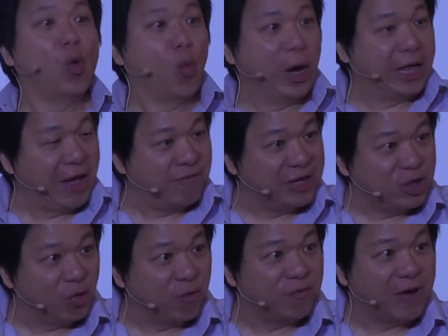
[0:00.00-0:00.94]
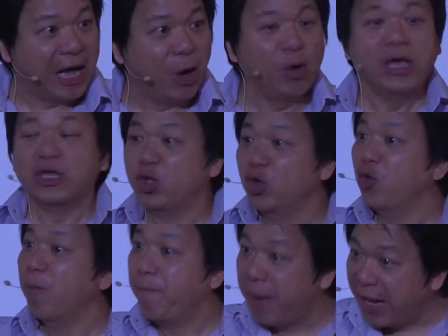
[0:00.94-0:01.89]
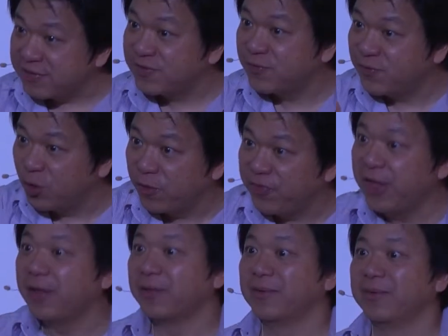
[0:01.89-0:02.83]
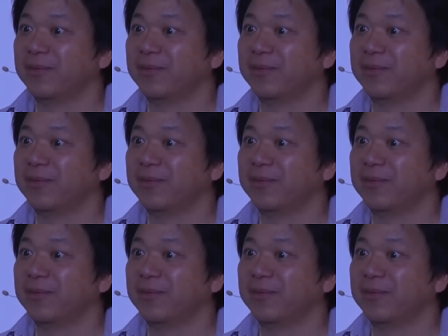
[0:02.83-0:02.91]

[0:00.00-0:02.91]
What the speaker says: whatever you vow, you must fulfill.